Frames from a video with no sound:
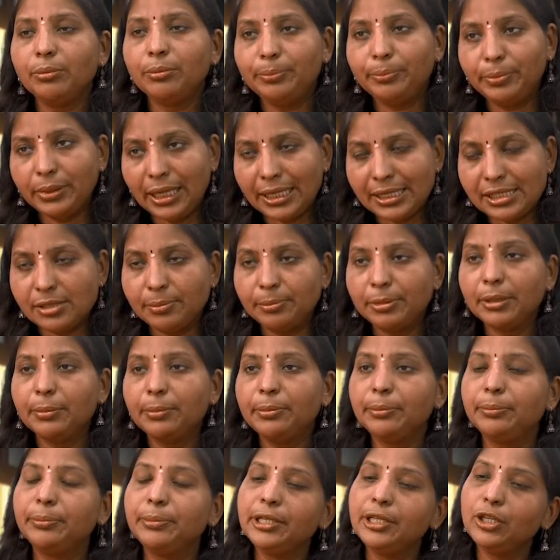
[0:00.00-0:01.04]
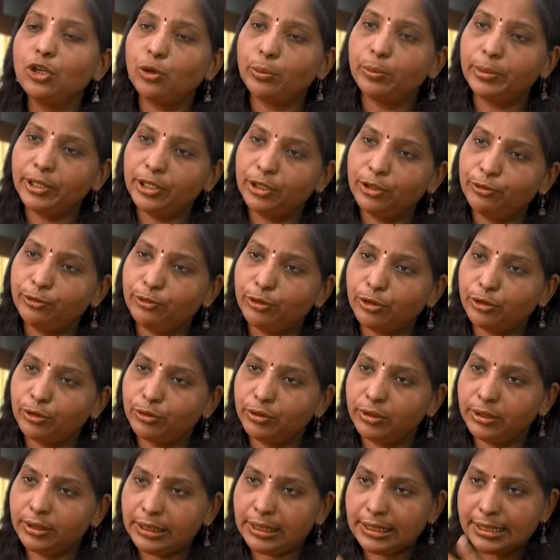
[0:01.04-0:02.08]
as a pre-operative
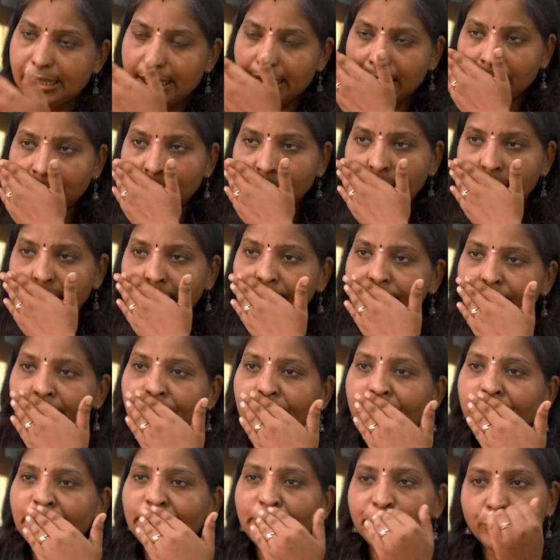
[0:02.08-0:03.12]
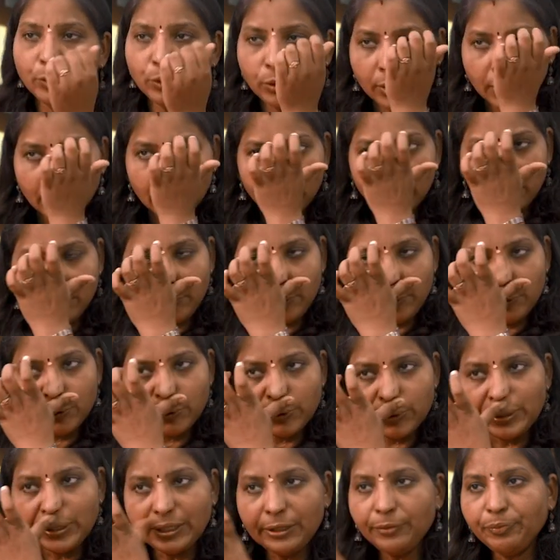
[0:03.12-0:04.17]
for Snehapana. When we use
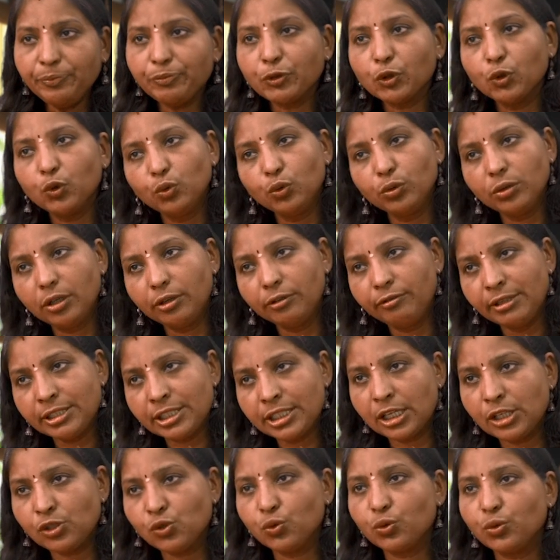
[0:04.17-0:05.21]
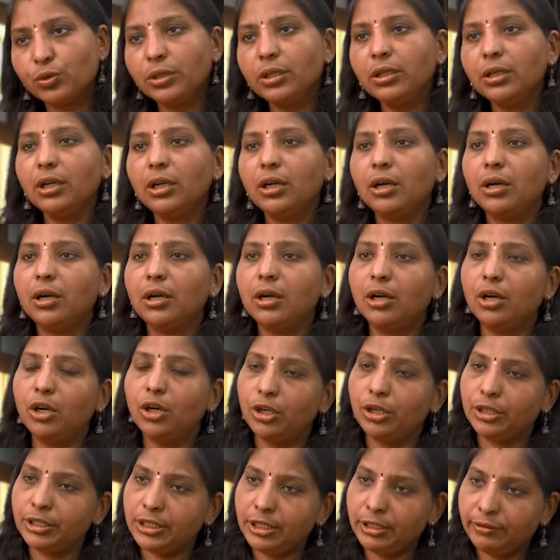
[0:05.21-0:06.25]
the Vacha Churna or
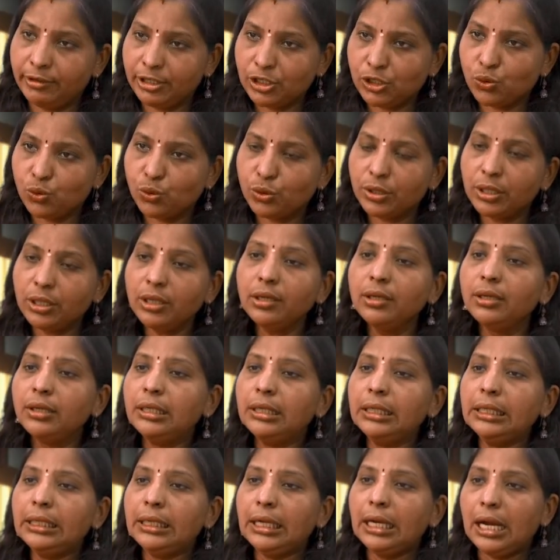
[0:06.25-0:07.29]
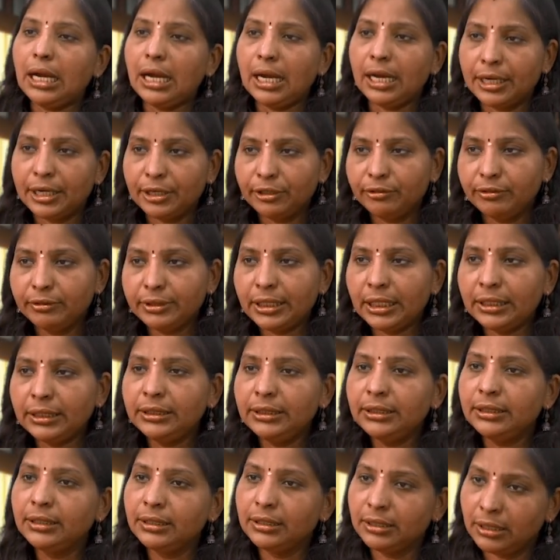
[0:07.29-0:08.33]
Yava Churna. Aragvadadi
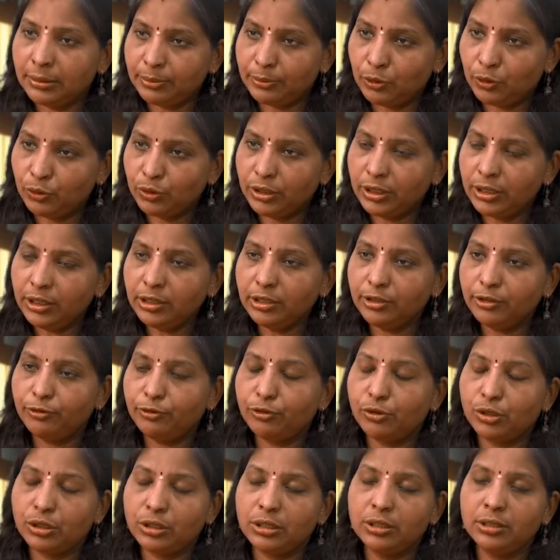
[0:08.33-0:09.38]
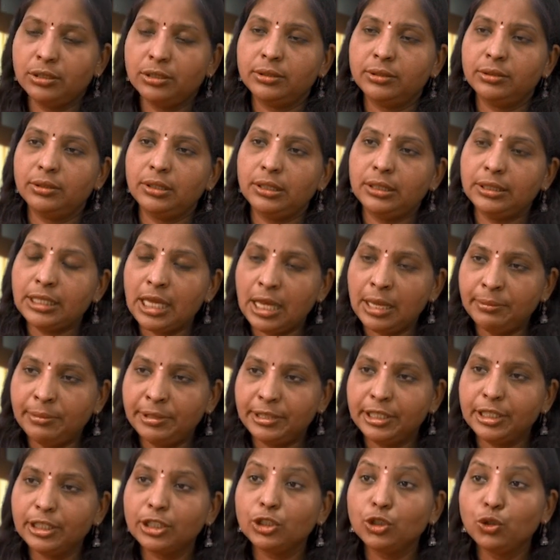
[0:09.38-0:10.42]
Gana powder for the
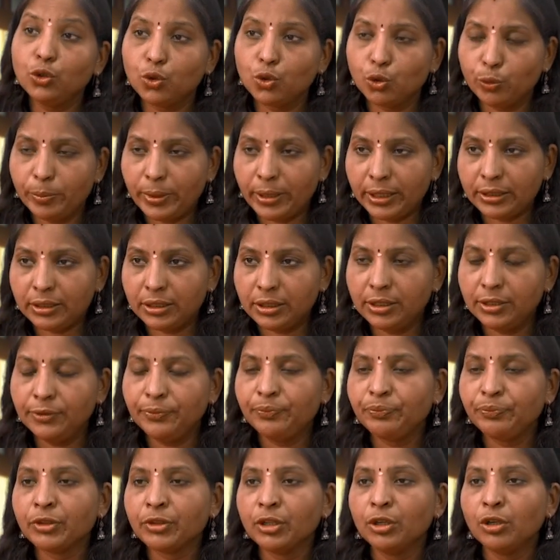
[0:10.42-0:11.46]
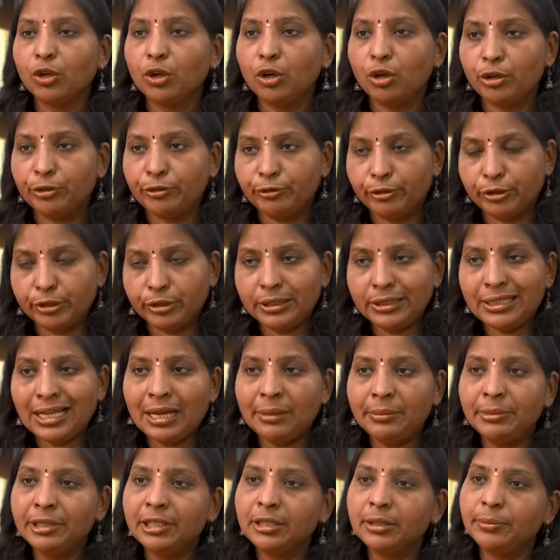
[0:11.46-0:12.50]
diabetic neuropathy or for the
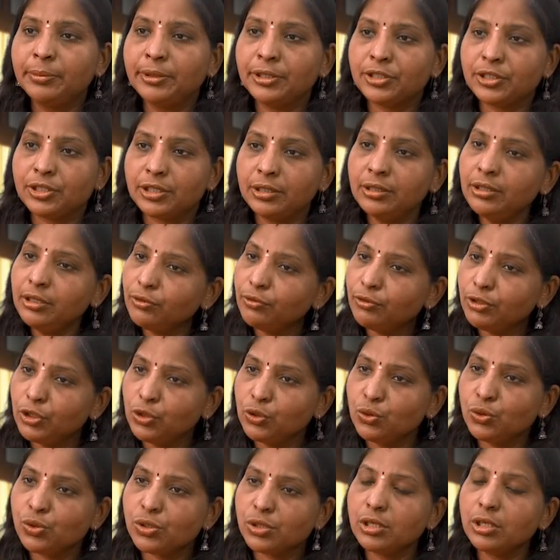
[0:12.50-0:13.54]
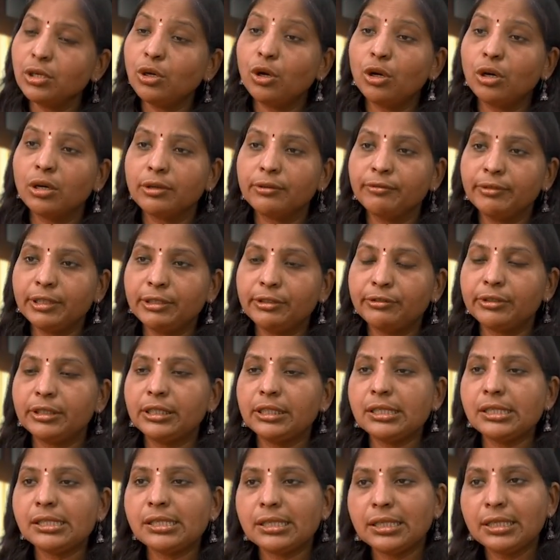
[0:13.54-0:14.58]
diabetic patient we use the, or whenever there
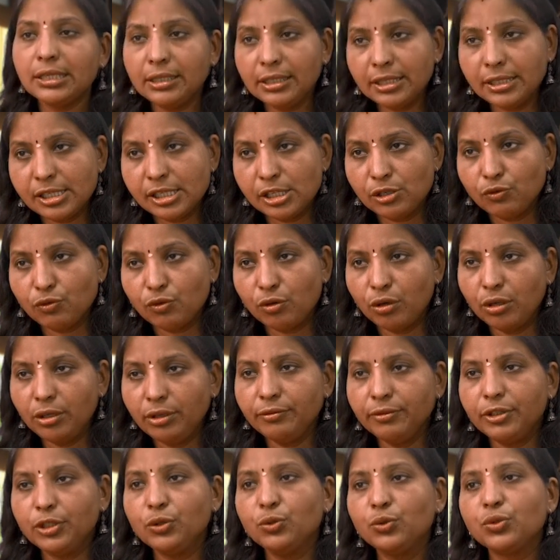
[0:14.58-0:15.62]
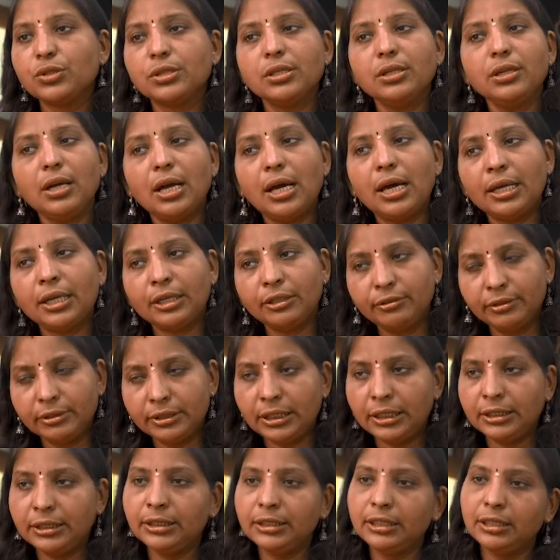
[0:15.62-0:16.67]
is skin is involved we use the
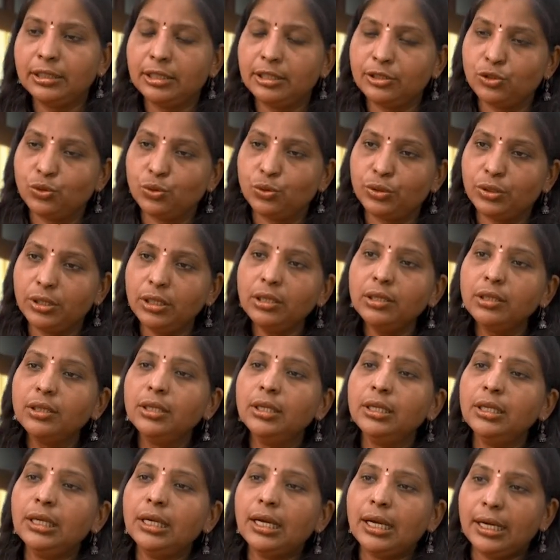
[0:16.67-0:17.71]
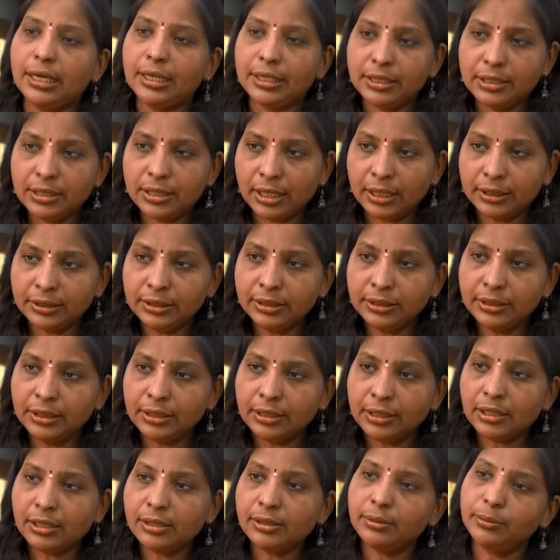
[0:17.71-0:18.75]
Aragvadadi Gana Churna. Haridradi
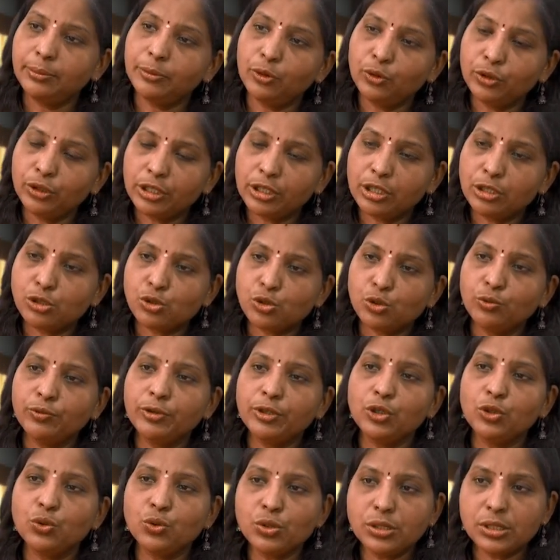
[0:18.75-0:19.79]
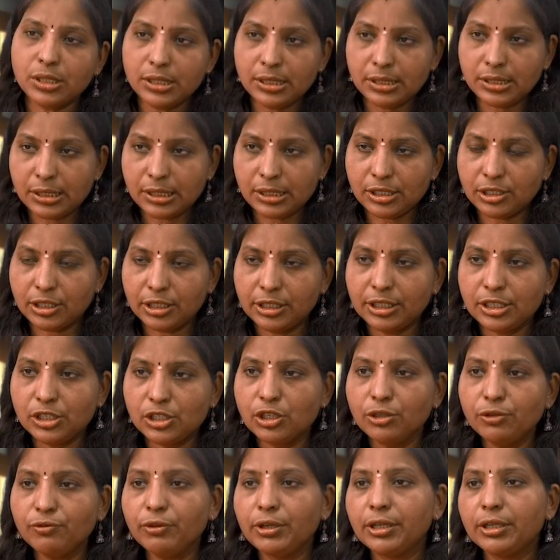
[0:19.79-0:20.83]
Gana powder also we use in such
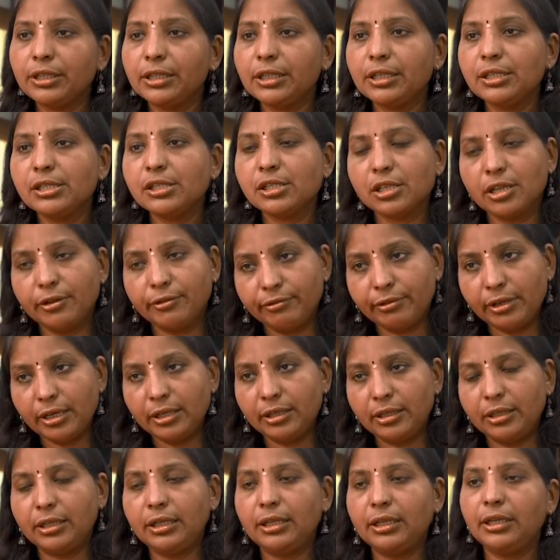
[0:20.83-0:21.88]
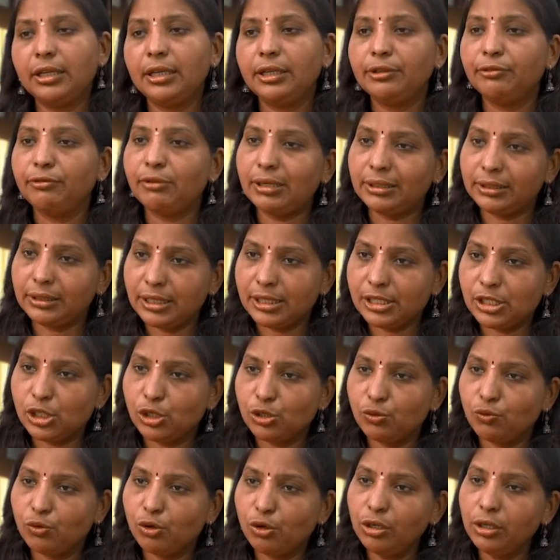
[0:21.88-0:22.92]
condition where there is Kapha and Vata is
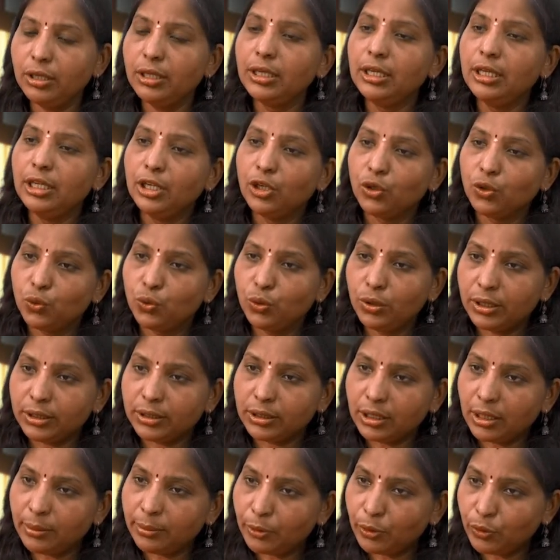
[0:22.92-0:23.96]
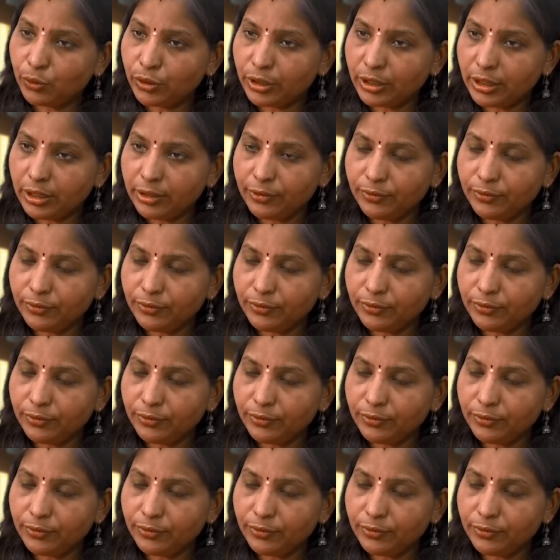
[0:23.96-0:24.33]
involved. Kulatha powder